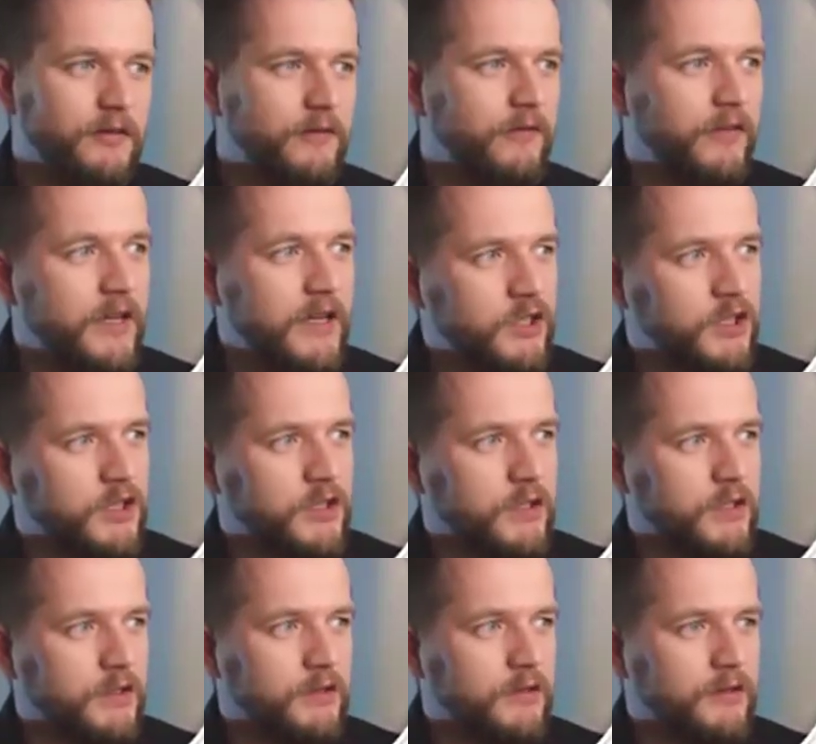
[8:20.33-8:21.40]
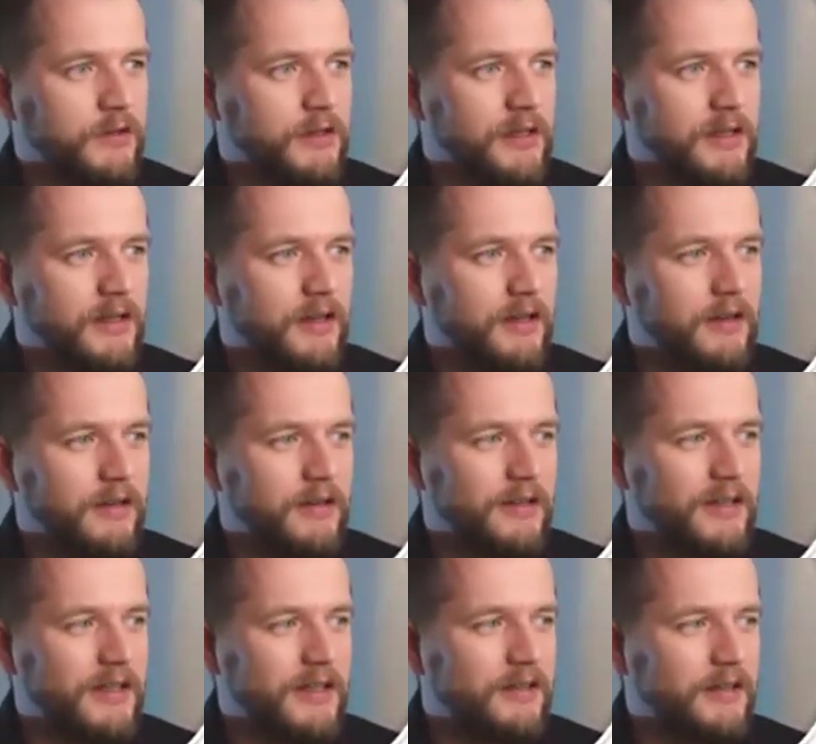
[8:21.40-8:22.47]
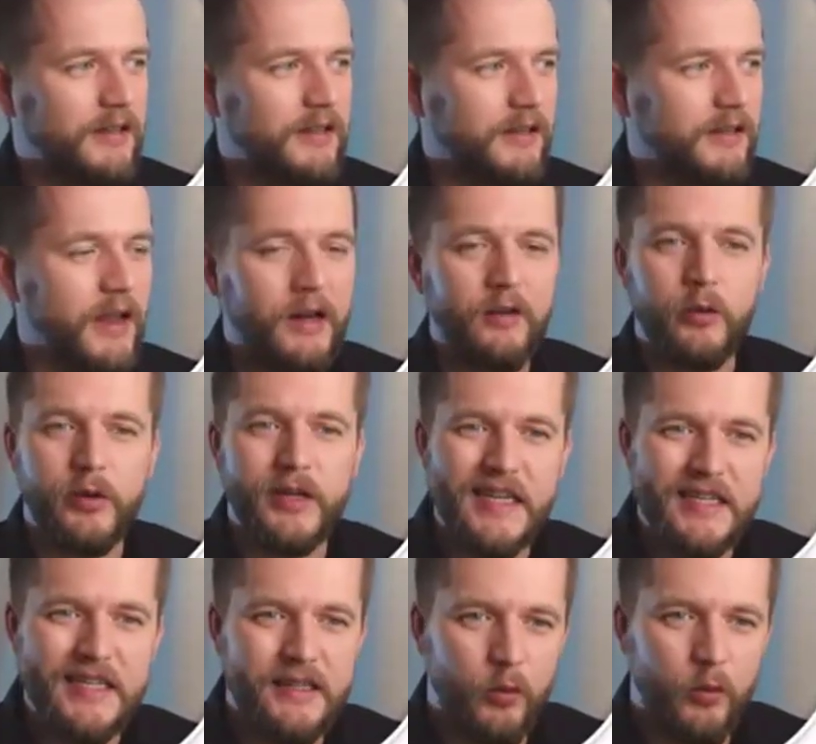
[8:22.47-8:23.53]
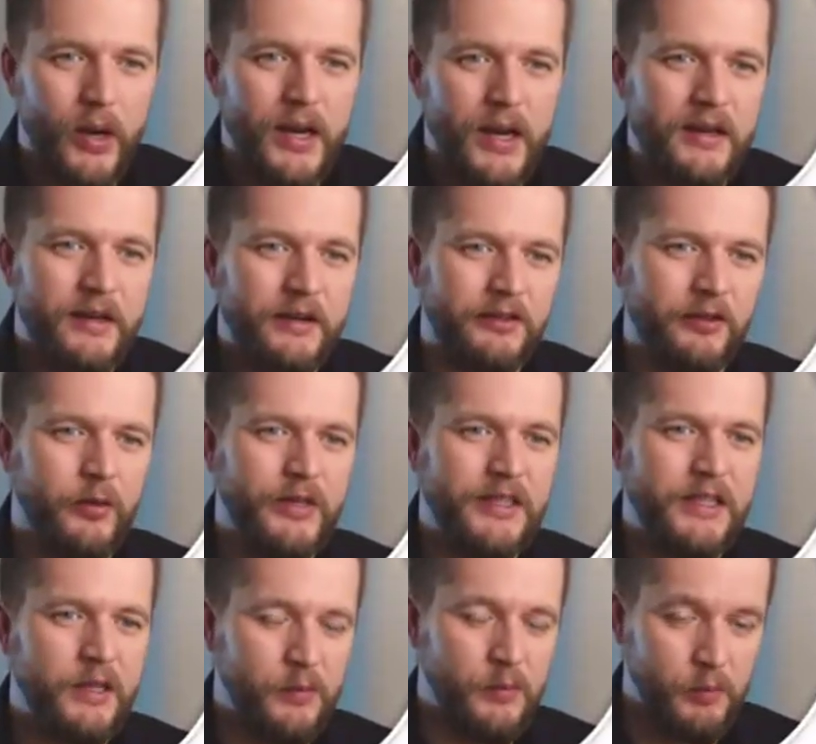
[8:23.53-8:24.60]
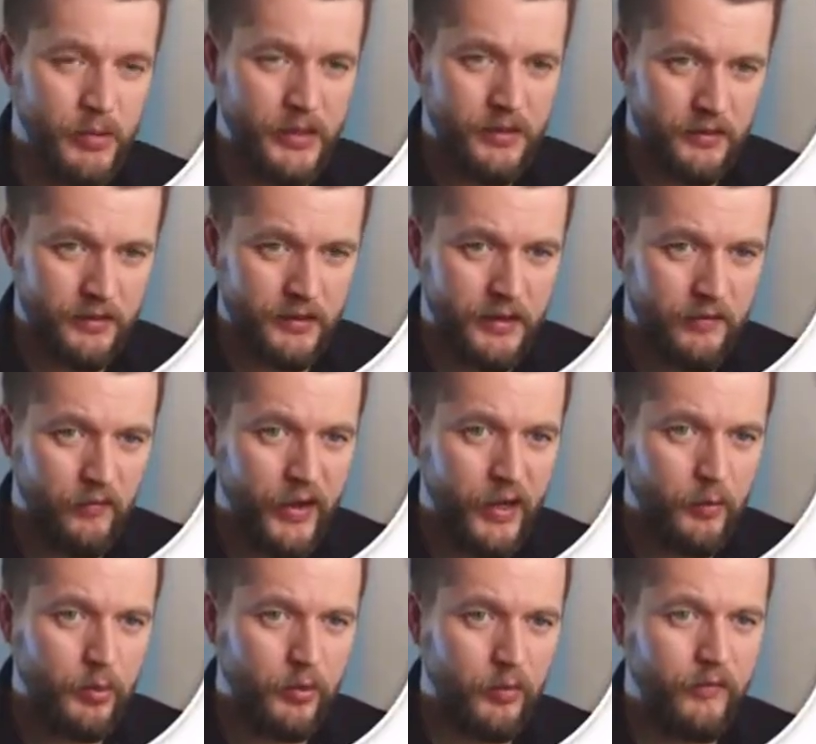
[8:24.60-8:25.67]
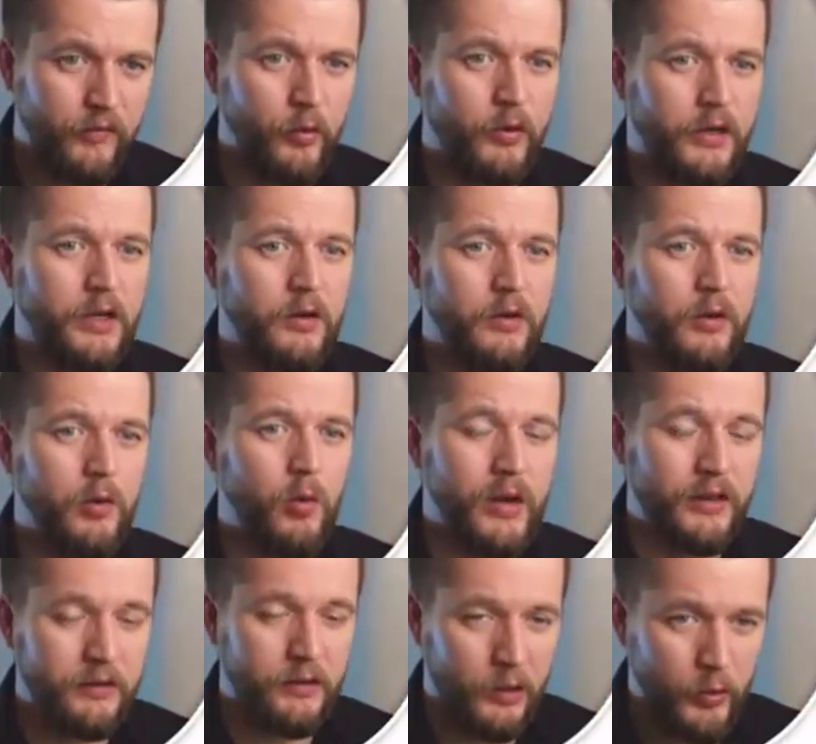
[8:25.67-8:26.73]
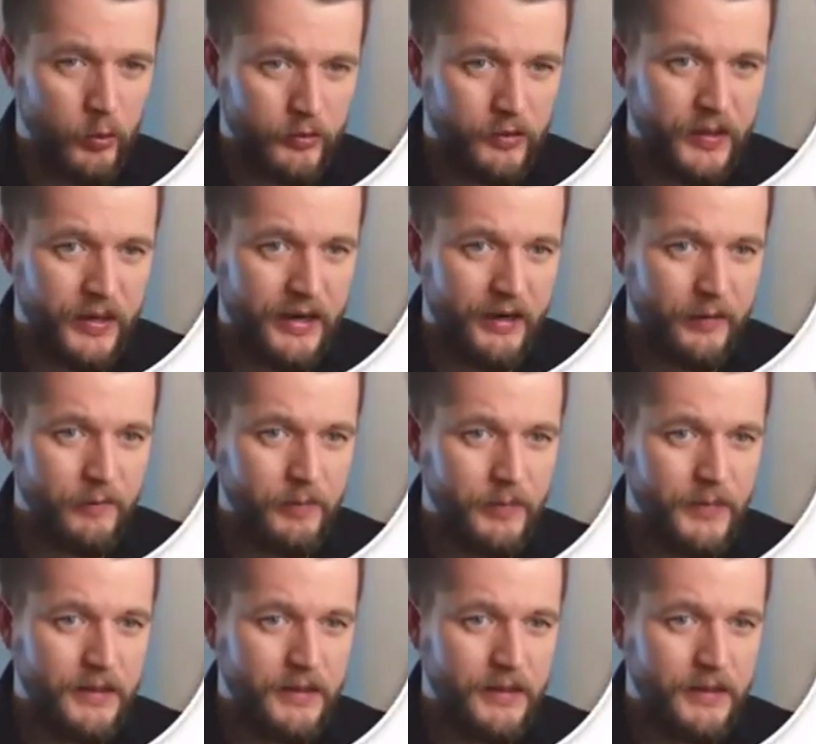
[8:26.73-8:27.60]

feature, in kind of a hidden way, has already been available for quite a long time,